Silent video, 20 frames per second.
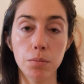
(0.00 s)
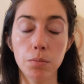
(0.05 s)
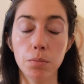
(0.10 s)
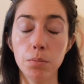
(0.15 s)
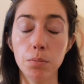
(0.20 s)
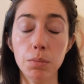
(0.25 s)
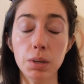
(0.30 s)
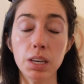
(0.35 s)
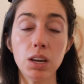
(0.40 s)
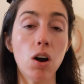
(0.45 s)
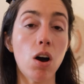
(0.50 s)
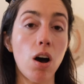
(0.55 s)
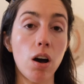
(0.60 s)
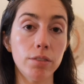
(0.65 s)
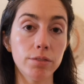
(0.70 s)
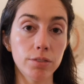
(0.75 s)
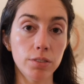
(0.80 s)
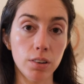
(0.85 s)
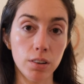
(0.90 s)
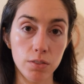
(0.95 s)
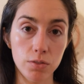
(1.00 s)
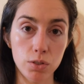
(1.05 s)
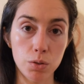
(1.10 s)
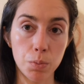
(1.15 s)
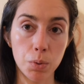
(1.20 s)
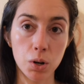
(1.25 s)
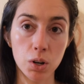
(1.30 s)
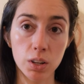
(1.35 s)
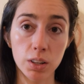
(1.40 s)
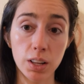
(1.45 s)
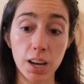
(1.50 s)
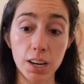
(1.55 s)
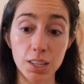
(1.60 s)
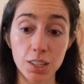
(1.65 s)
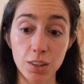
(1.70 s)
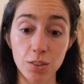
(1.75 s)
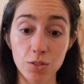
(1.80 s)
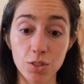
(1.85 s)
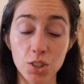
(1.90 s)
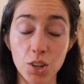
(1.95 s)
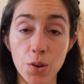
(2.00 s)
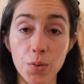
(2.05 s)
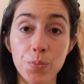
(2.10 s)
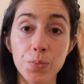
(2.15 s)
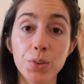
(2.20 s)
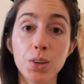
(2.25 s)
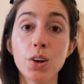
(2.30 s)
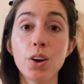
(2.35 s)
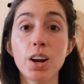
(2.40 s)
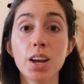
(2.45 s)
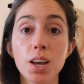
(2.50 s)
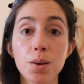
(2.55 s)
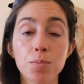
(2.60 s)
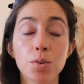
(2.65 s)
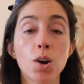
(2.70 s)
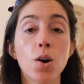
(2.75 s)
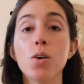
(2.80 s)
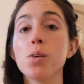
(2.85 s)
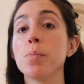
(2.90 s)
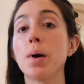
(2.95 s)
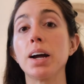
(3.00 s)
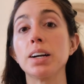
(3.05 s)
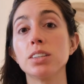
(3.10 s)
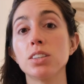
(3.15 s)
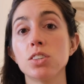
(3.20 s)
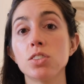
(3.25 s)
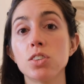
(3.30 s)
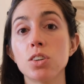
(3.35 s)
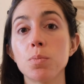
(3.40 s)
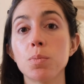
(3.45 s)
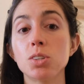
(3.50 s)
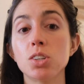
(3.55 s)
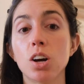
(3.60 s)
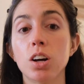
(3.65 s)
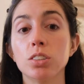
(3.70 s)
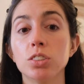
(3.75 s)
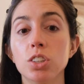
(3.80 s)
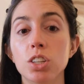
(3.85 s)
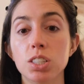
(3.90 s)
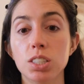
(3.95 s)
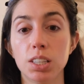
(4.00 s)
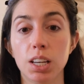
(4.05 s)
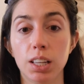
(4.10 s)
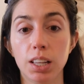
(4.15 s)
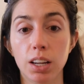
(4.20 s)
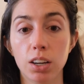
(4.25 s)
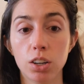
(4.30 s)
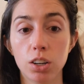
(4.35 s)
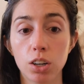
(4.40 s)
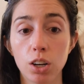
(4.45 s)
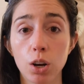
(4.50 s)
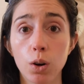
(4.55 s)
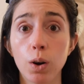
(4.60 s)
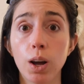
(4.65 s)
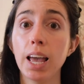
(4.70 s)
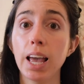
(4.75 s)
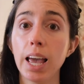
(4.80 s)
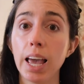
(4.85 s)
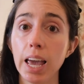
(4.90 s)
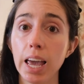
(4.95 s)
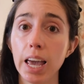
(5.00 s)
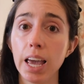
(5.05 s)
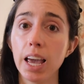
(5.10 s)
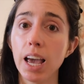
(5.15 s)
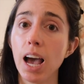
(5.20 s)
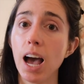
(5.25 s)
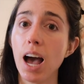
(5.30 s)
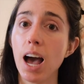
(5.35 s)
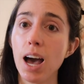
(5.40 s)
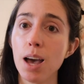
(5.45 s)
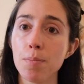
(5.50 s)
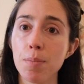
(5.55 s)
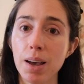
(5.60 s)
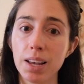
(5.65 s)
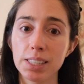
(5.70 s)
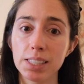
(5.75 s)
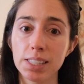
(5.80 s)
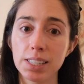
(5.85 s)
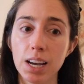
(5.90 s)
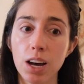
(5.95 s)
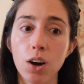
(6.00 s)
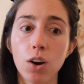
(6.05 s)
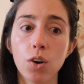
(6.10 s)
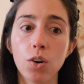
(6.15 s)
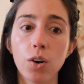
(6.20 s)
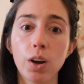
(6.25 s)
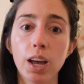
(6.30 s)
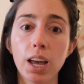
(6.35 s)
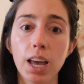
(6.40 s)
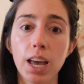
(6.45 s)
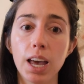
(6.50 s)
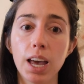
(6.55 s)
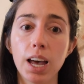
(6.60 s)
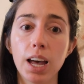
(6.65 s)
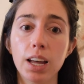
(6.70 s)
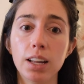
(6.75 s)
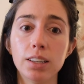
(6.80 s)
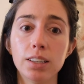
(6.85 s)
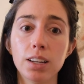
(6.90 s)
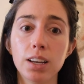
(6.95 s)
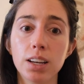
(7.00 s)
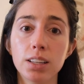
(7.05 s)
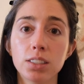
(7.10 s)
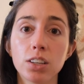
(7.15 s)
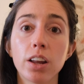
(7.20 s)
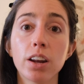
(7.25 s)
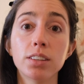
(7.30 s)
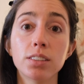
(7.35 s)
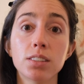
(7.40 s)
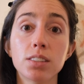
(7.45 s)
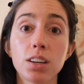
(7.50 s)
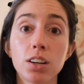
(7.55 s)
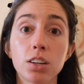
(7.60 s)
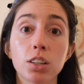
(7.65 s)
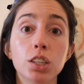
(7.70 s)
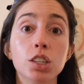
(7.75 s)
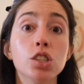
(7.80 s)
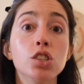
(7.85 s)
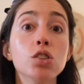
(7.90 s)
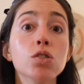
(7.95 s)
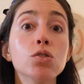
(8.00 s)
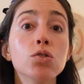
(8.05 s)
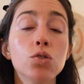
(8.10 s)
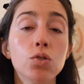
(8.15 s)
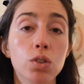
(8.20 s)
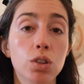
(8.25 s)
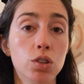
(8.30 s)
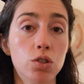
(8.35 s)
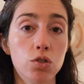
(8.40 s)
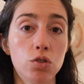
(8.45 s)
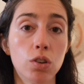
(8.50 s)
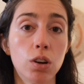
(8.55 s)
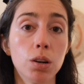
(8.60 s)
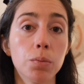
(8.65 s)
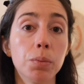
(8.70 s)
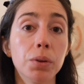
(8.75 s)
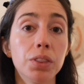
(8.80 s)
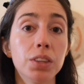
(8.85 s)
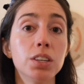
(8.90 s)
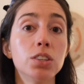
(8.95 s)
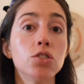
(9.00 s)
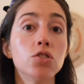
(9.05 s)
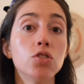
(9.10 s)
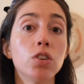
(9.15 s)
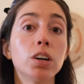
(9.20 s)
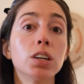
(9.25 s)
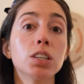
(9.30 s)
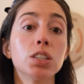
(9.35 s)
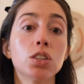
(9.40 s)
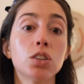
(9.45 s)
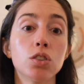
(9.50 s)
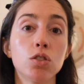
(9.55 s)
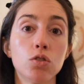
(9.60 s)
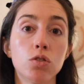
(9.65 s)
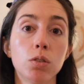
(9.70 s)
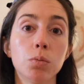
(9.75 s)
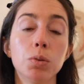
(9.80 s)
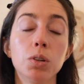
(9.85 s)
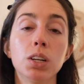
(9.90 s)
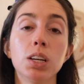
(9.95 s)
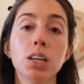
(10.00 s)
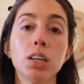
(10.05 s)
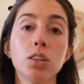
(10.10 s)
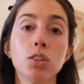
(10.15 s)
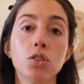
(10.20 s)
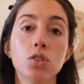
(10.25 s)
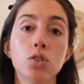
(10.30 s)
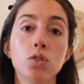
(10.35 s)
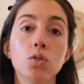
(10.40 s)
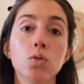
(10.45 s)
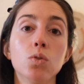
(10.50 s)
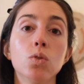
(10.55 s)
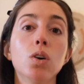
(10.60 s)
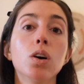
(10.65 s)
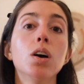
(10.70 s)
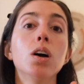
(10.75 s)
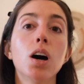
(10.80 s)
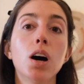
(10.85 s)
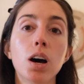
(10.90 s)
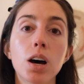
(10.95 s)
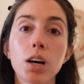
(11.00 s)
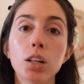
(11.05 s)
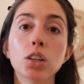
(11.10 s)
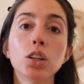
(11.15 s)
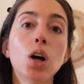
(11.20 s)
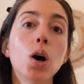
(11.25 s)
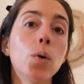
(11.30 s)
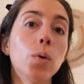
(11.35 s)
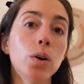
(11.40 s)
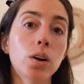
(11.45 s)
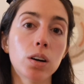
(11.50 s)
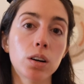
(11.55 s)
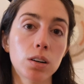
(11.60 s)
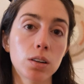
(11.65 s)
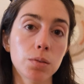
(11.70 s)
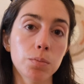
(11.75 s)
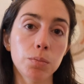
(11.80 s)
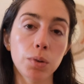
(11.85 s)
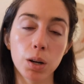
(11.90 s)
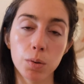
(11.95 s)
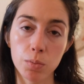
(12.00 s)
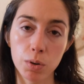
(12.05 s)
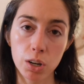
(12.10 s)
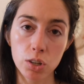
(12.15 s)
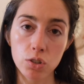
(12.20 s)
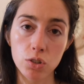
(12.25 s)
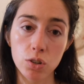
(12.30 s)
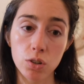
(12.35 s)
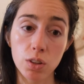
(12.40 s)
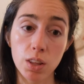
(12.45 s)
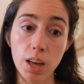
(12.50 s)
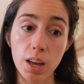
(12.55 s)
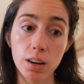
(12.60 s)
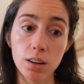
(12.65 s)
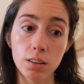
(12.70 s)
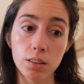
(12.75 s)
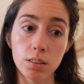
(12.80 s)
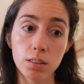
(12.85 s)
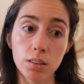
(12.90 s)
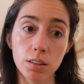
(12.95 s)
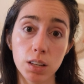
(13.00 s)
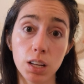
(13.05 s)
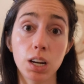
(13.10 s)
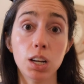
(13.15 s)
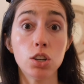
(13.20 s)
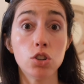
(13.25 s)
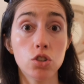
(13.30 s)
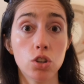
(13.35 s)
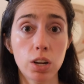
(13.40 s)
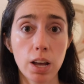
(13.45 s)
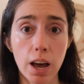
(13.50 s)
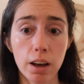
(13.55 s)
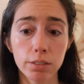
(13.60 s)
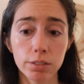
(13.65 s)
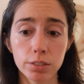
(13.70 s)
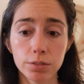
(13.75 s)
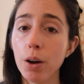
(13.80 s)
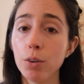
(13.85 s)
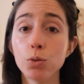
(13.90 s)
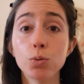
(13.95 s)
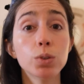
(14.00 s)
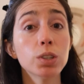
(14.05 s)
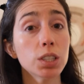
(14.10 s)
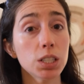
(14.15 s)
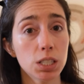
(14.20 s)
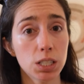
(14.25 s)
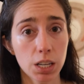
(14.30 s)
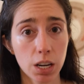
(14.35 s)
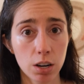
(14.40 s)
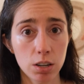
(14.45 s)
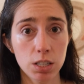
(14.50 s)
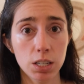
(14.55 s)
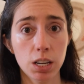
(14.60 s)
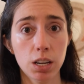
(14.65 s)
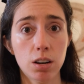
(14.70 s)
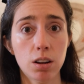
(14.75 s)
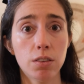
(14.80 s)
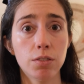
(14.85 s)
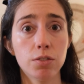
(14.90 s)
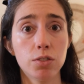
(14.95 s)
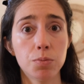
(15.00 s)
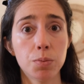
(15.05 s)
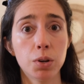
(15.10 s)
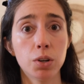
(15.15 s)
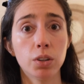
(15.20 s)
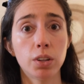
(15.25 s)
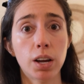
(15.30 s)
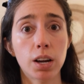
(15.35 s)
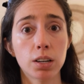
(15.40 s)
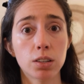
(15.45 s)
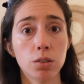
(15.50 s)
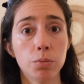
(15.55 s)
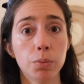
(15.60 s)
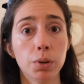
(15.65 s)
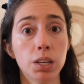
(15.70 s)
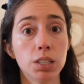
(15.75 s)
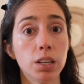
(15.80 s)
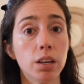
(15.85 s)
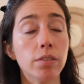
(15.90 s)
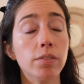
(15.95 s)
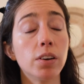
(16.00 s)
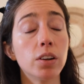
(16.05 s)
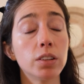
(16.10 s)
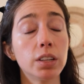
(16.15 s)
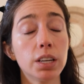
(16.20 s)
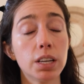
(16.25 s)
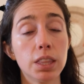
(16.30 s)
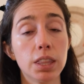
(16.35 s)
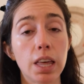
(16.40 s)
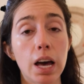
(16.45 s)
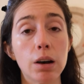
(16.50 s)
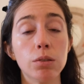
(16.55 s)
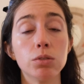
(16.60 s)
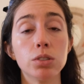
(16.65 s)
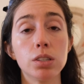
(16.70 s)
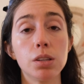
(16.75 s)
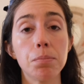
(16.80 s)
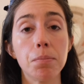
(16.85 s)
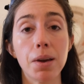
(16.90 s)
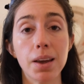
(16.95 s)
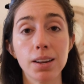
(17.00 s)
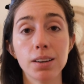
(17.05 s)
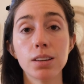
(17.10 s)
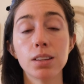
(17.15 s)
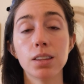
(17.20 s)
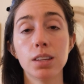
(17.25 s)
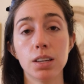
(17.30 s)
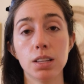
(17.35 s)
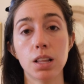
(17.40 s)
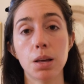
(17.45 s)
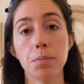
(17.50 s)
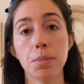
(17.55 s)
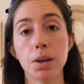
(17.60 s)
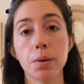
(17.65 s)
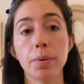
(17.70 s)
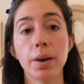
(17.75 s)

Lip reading: me off of spironolactone. So here I am going back to the dermatologist. I let her know, hey, I passed out, and it's not necessarily due to this drug, but this drug is contributing to a lower blood pressure than I should have. I was really scared to get off of spironolactone because I felt like that was the main thing that made